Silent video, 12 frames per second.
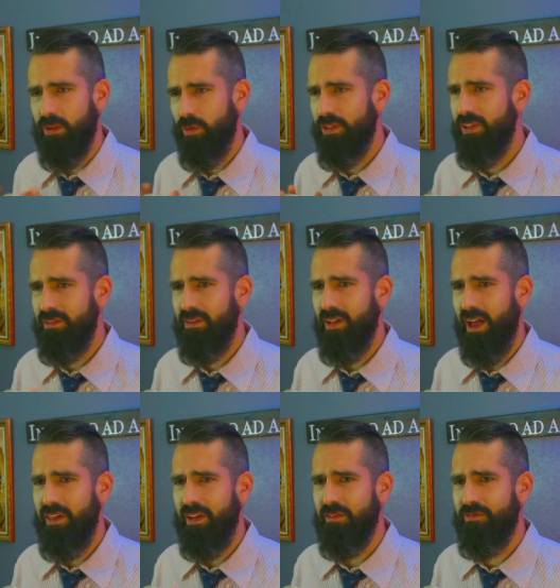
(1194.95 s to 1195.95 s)
within, I
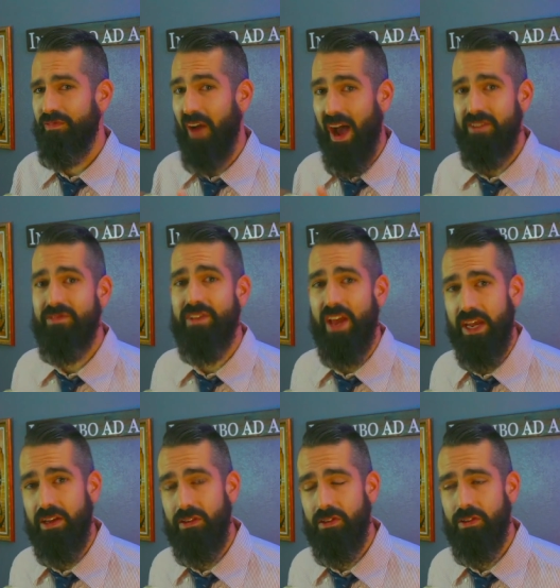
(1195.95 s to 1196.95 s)
think, five
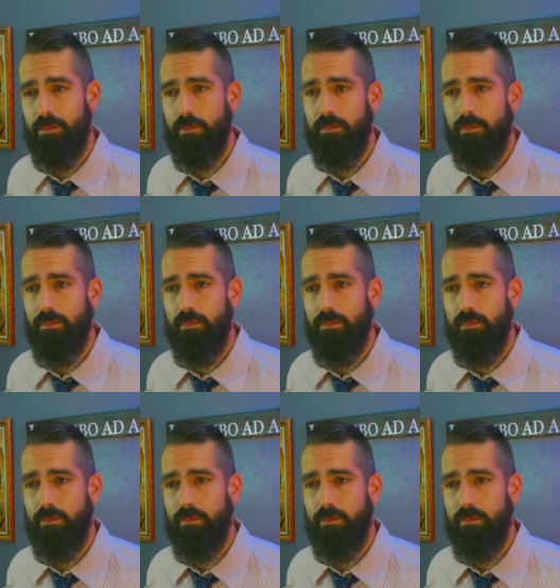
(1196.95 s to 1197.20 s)
days